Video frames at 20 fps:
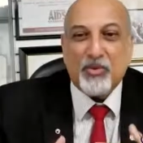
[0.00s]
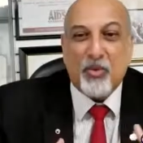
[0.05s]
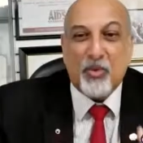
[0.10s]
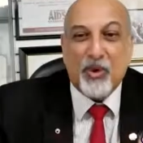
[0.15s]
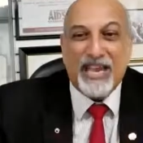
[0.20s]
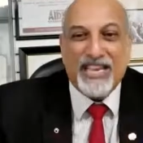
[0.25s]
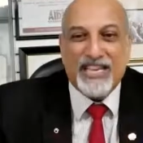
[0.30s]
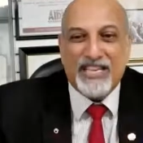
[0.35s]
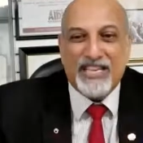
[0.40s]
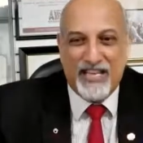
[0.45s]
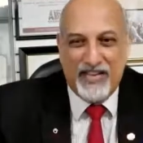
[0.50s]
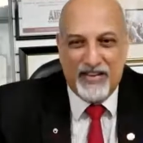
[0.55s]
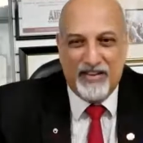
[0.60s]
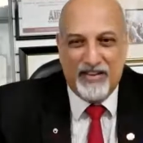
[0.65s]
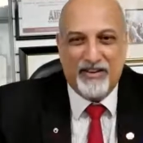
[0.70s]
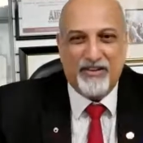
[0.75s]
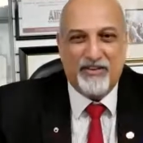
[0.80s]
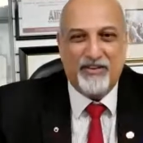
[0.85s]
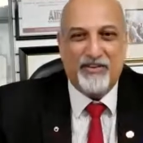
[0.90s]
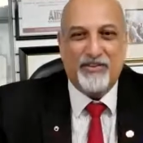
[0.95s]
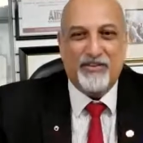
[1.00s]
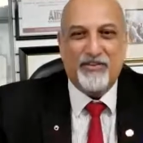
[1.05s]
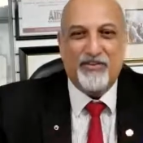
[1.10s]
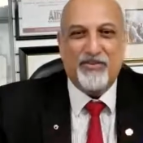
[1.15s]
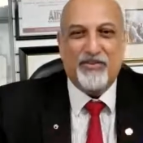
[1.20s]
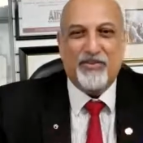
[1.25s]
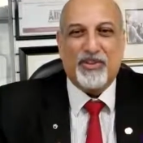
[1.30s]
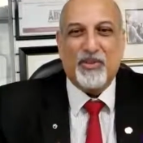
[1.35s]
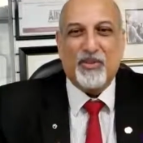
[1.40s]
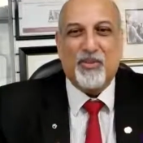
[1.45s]
waiting
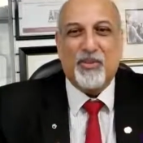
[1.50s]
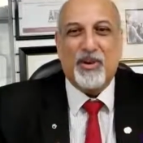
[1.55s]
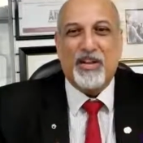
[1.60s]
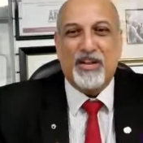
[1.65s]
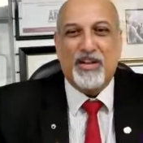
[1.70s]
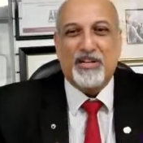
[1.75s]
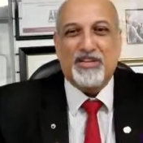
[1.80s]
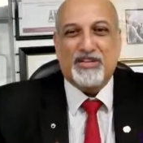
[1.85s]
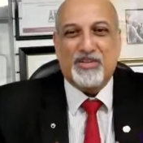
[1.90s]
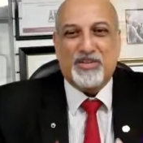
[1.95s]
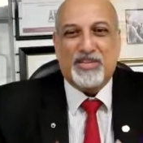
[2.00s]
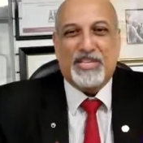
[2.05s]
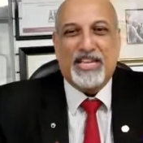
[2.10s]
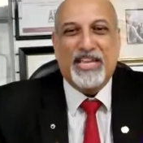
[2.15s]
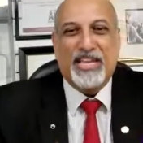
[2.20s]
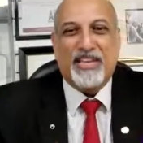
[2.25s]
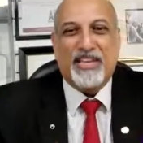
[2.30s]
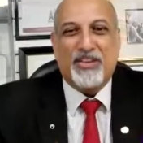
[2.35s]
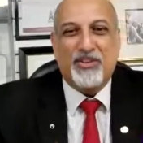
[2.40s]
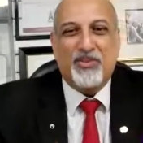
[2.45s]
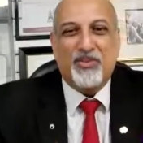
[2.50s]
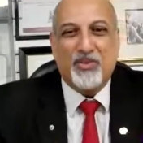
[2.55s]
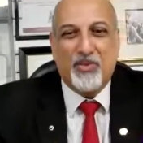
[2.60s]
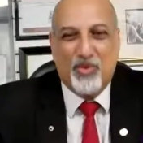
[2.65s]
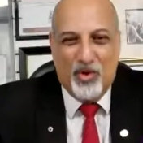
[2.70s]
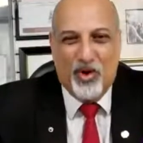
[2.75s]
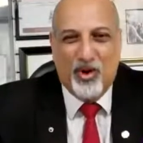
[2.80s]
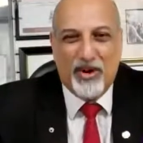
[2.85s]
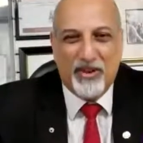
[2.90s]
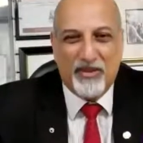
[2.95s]
for the world to take
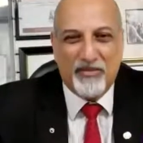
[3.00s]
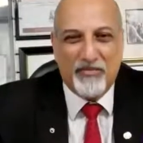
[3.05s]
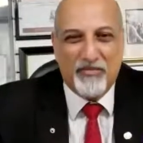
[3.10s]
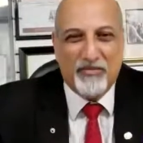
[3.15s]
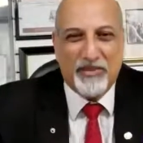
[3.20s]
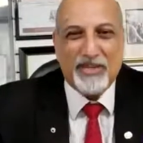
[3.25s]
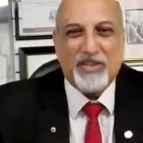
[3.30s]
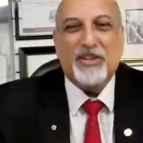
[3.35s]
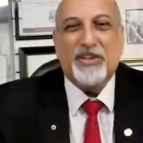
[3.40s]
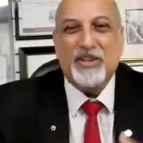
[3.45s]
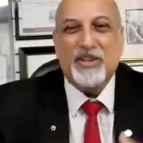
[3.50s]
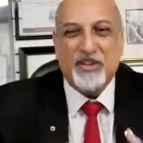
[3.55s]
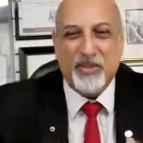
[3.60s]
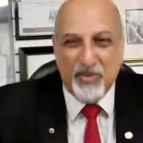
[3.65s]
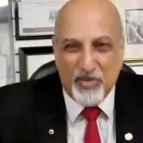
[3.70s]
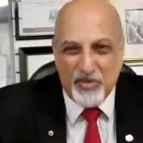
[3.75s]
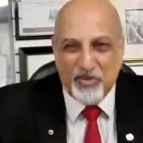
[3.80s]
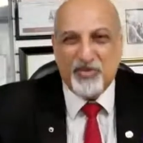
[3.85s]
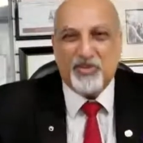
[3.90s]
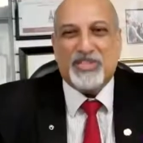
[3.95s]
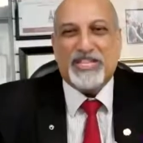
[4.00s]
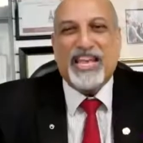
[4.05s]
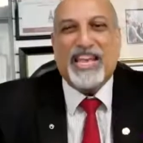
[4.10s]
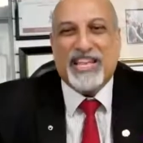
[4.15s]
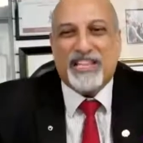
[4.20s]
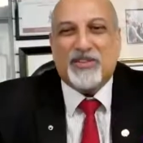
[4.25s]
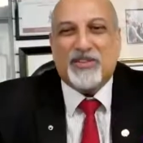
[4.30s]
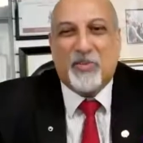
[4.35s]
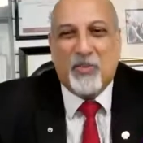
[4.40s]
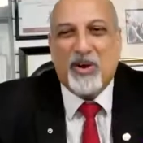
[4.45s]
you on, but you
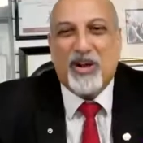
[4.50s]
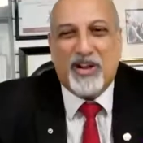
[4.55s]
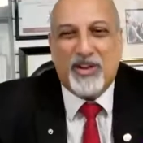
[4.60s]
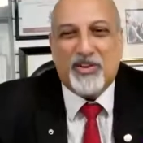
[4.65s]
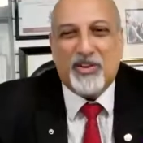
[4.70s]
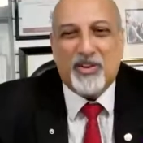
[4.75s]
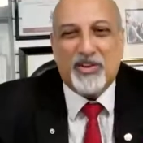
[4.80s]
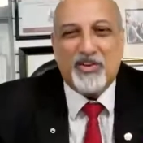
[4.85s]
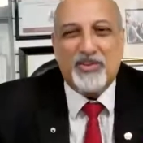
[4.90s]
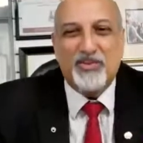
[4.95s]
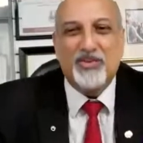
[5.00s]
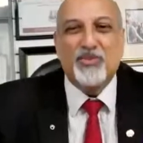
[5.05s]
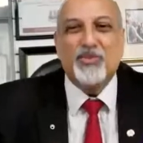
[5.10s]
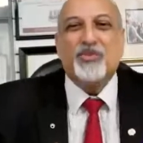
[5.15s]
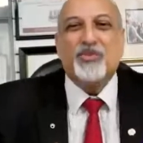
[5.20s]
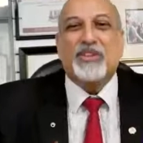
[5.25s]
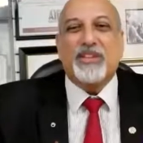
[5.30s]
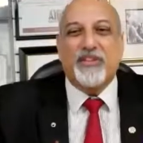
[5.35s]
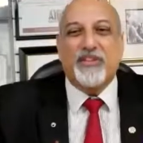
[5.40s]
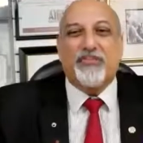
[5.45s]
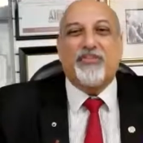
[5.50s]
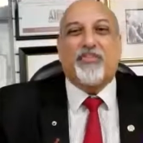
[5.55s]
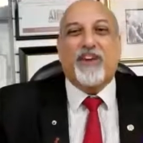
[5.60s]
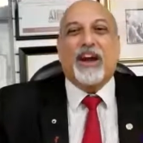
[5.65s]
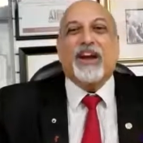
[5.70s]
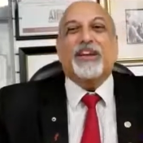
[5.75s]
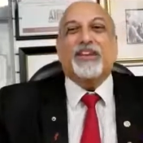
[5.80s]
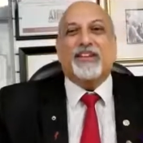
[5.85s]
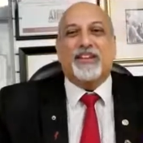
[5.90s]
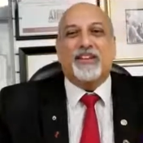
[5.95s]
take the world on. You
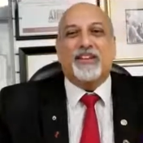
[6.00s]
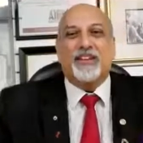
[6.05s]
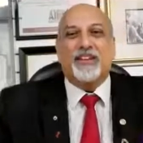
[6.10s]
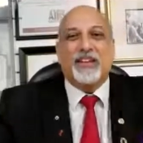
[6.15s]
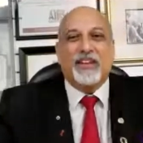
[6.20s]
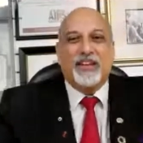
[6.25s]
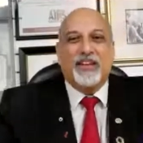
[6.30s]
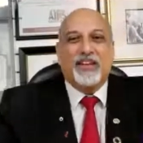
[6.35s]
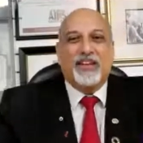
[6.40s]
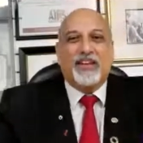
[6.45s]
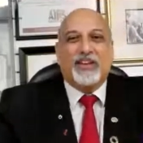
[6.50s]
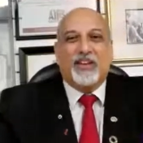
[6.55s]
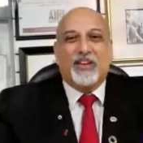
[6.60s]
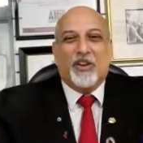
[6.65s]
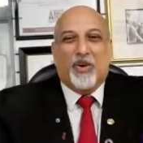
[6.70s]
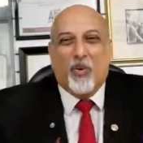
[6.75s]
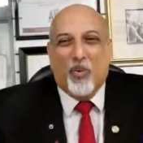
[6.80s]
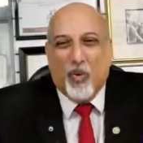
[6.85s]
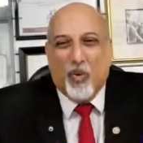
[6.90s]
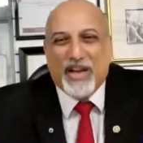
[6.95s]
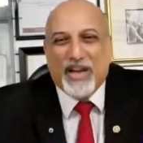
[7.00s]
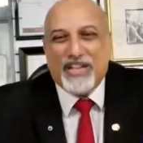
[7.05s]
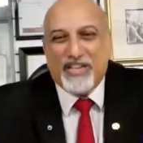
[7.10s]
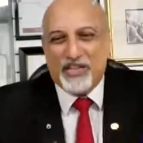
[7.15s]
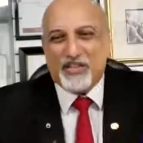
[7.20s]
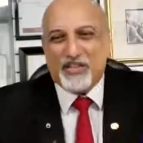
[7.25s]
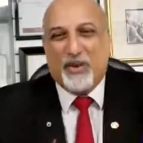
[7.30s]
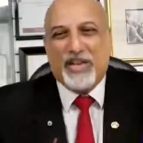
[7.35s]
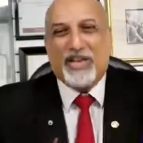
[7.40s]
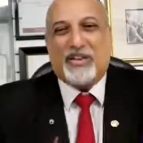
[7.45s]
define what
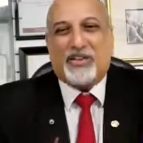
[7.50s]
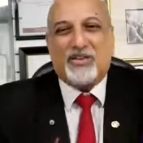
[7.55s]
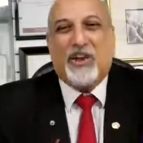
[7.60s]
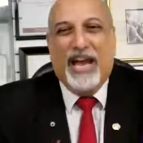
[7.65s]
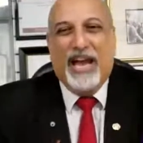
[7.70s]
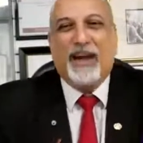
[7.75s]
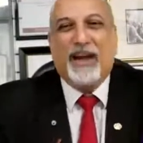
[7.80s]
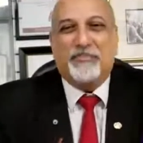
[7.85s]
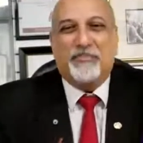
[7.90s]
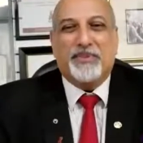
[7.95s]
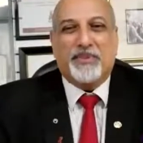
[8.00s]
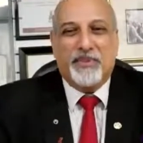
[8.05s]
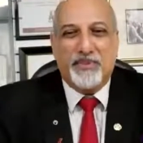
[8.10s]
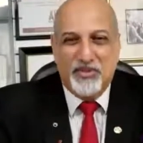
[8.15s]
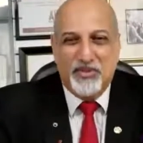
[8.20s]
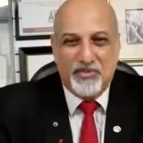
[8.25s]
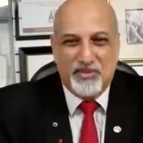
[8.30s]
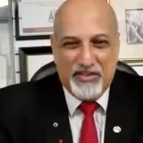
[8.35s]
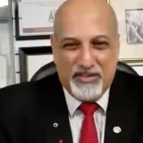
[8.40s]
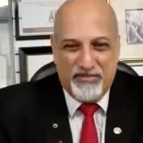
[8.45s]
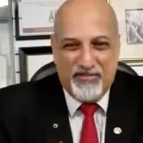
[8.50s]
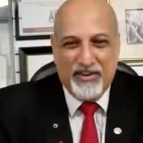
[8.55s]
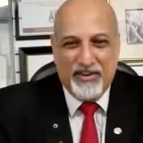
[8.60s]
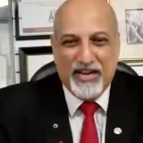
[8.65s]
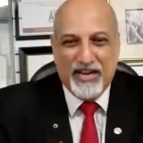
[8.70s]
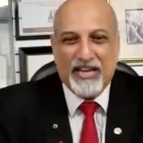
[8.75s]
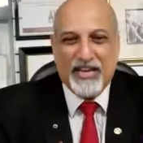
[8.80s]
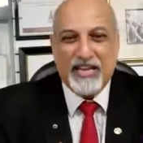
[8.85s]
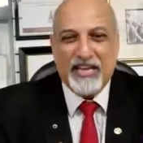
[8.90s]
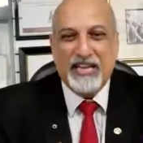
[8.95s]
is going to happen. You
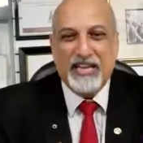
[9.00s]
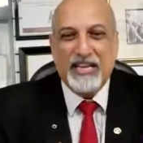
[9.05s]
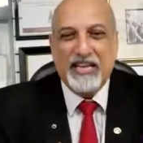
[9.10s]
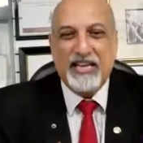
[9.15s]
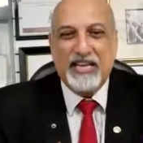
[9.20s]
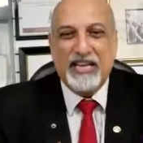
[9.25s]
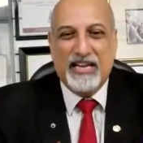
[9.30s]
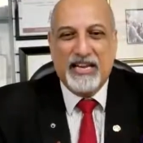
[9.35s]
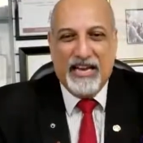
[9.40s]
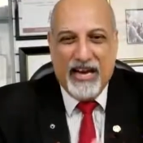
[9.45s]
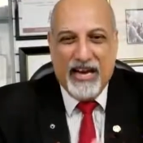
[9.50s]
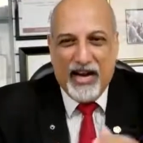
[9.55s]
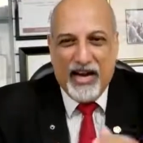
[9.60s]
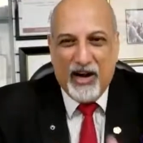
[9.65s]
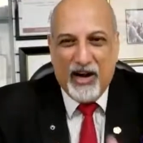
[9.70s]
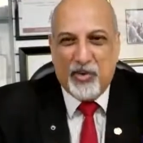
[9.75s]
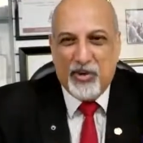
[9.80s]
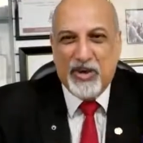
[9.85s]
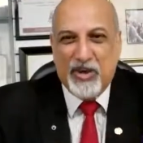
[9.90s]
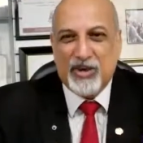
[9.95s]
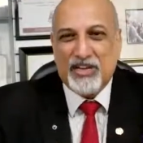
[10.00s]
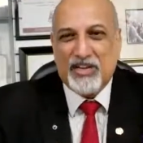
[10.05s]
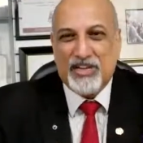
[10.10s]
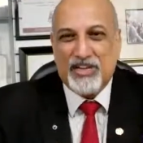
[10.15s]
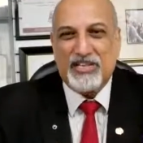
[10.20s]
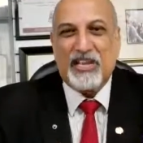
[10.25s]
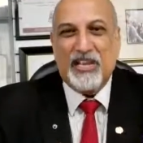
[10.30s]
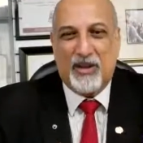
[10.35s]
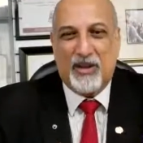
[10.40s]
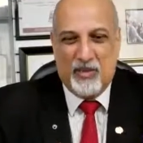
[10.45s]
define how we're going to
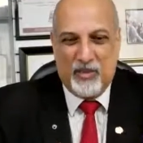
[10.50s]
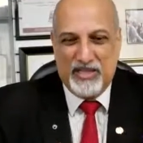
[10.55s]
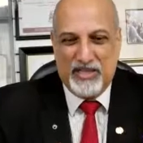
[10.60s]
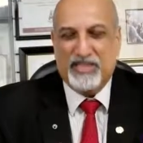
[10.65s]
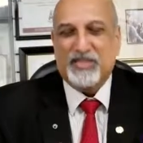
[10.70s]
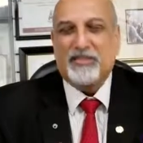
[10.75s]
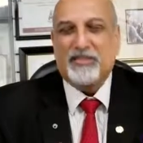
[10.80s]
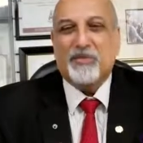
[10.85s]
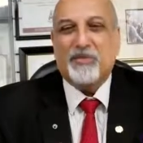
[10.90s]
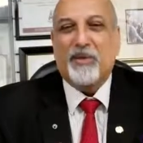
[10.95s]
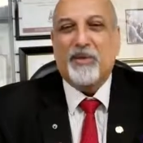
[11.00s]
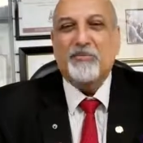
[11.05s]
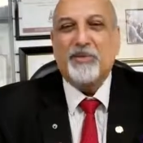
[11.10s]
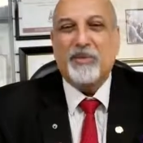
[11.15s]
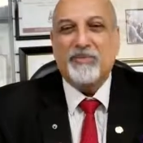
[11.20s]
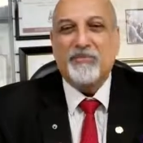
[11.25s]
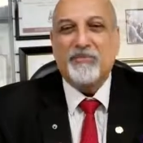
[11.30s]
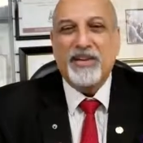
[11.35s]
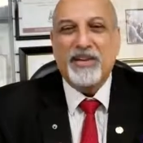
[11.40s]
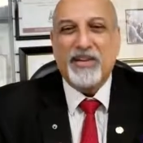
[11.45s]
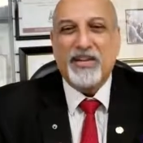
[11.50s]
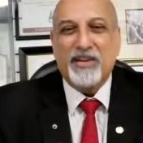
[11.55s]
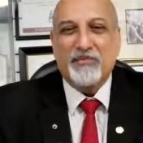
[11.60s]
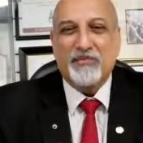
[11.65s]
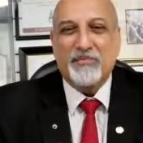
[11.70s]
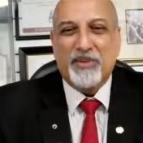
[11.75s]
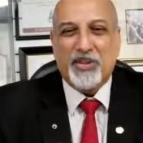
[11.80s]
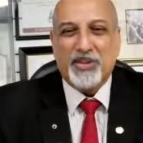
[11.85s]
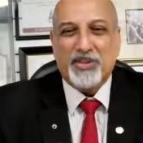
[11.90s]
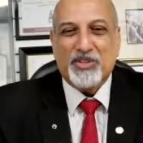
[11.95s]
deal with this problem,
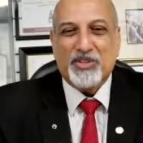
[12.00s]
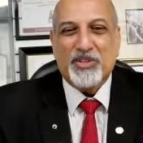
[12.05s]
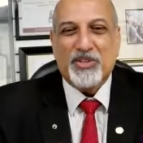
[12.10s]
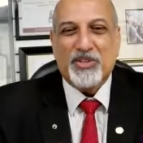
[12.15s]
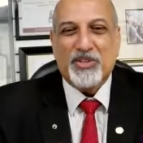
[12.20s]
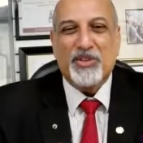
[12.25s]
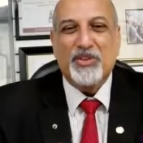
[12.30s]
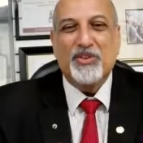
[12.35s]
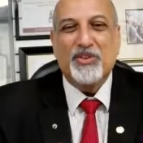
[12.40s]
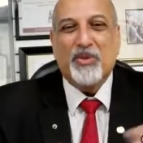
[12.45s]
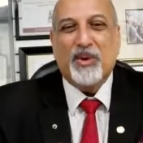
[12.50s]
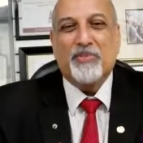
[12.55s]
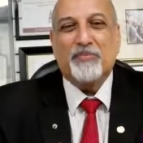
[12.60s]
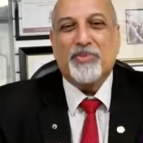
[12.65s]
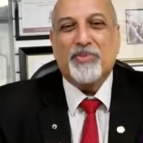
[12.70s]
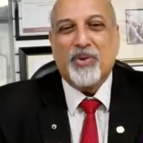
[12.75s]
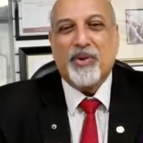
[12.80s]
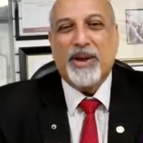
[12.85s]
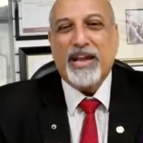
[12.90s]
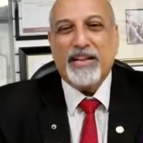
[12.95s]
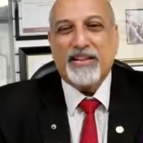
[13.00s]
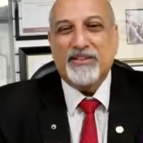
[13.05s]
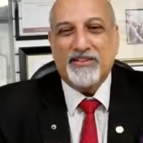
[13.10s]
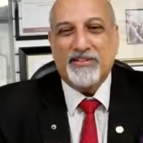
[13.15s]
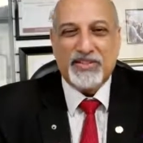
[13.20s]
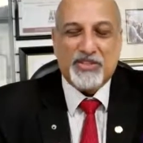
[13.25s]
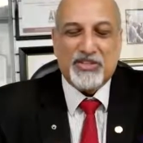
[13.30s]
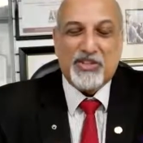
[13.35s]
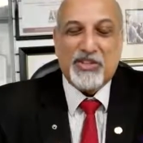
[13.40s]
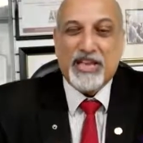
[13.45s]
because you are proactive.
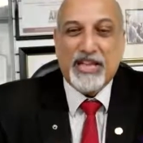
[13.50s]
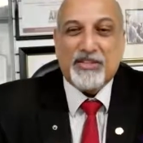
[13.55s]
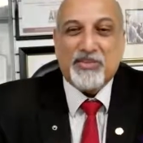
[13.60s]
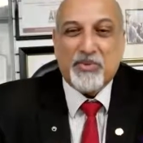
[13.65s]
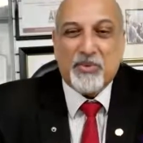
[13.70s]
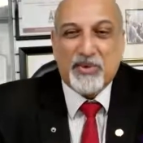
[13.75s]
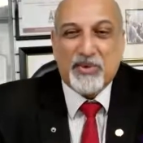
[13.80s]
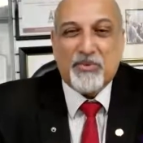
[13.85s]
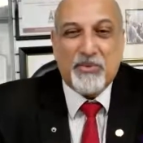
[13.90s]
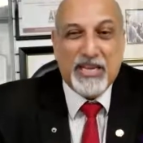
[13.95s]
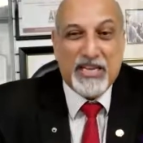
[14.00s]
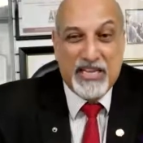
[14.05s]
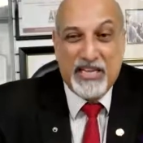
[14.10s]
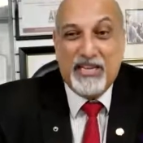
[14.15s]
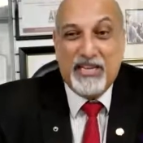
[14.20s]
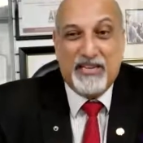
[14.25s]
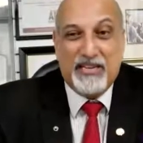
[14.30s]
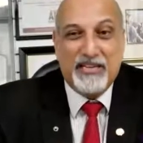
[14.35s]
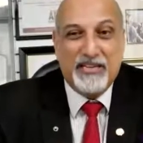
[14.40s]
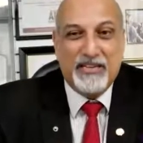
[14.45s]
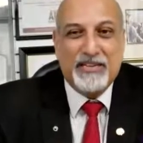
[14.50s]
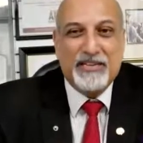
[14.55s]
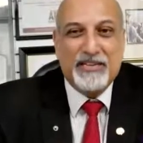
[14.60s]
And so that's what we did.